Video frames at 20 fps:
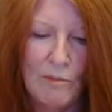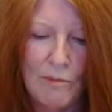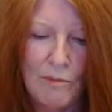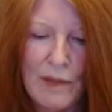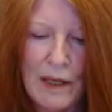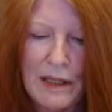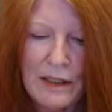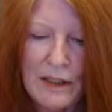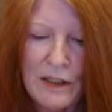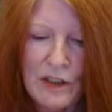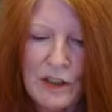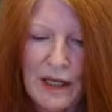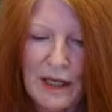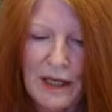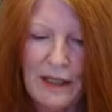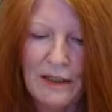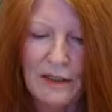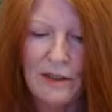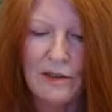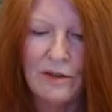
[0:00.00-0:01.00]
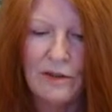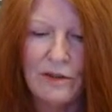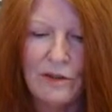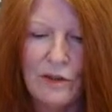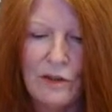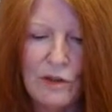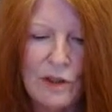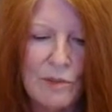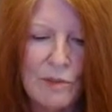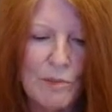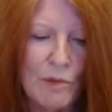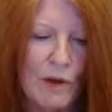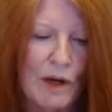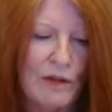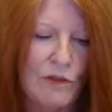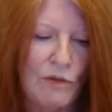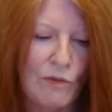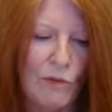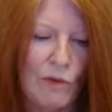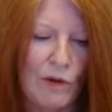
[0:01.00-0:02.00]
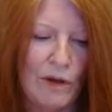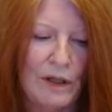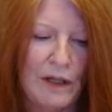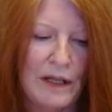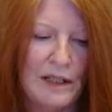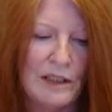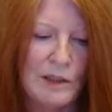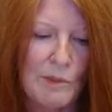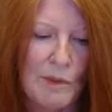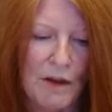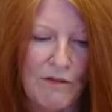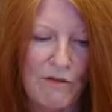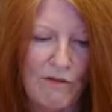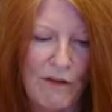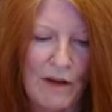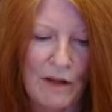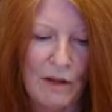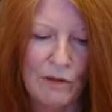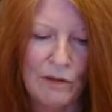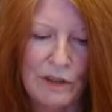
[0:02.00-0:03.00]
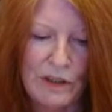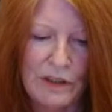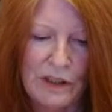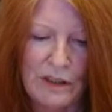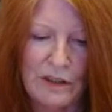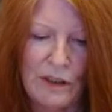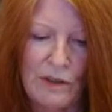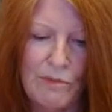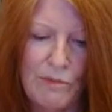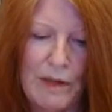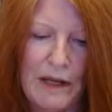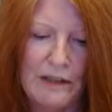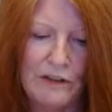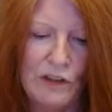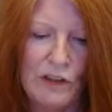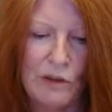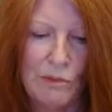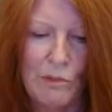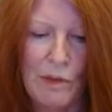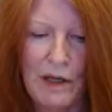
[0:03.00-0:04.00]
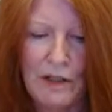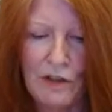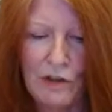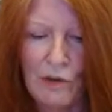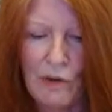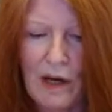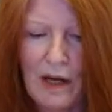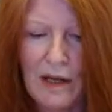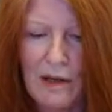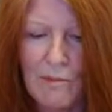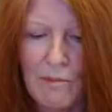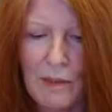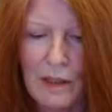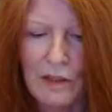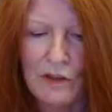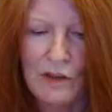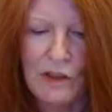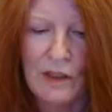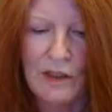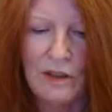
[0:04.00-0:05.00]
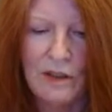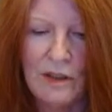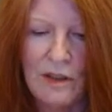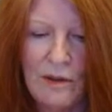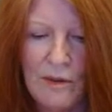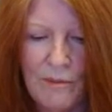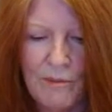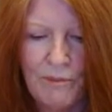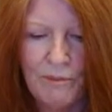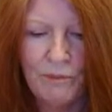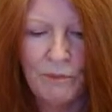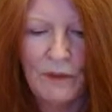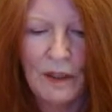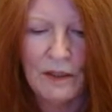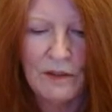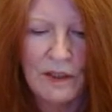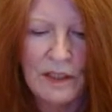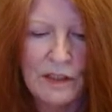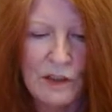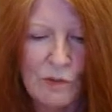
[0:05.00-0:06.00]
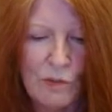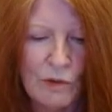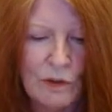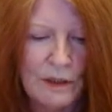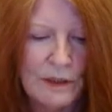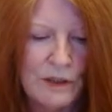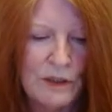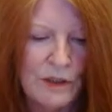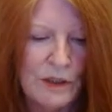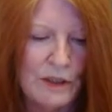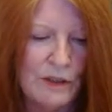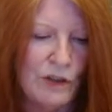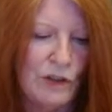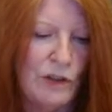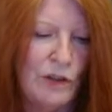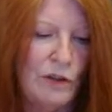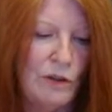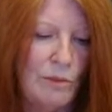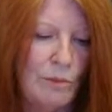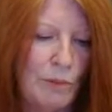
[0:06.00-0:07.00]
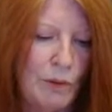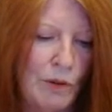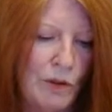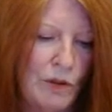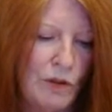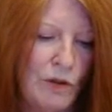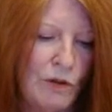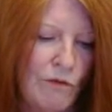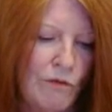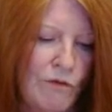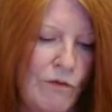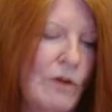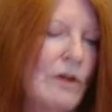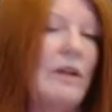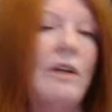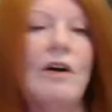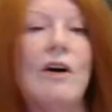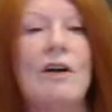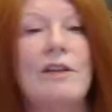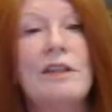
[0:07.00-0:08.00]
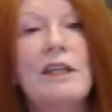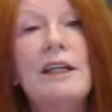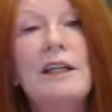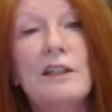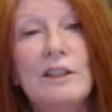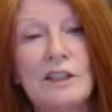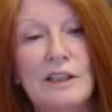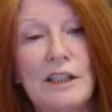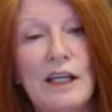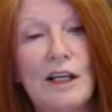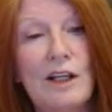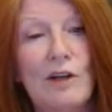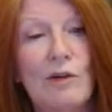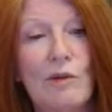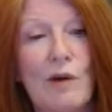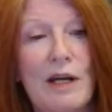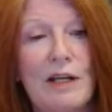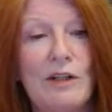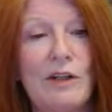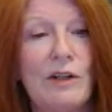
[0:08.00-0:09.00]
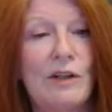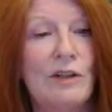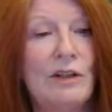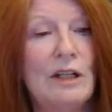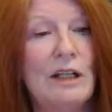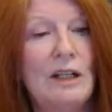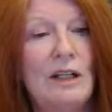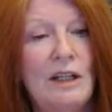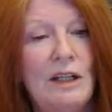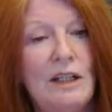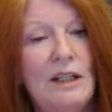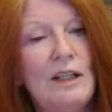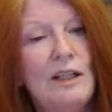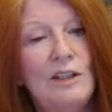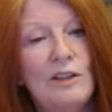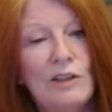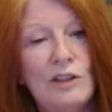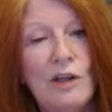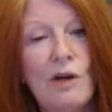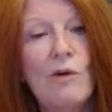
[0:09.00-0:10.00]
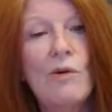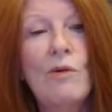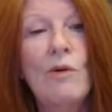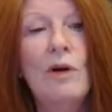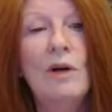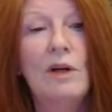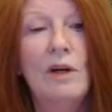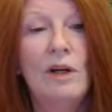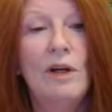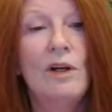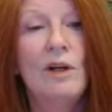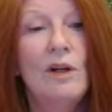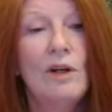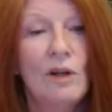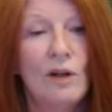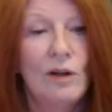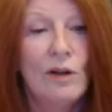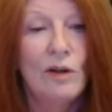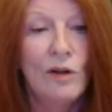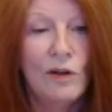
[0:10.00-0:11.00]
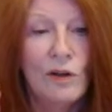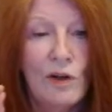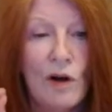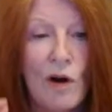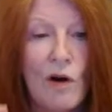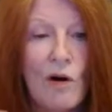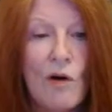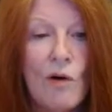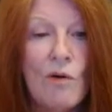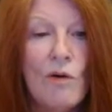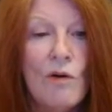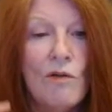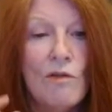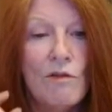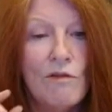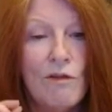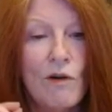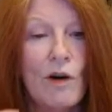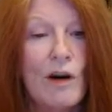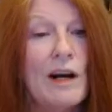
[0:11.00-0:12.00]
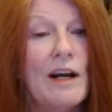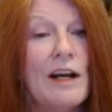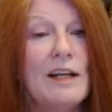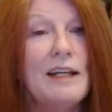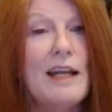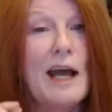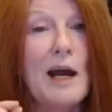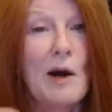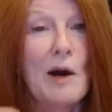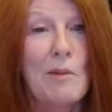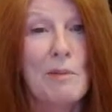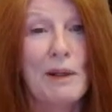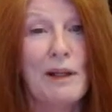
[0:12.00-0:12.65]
meditate, do the breath work, as my fellow ascended master Maitreya mentioned. This will assist you to put your foot on the accelerator. So go for it now,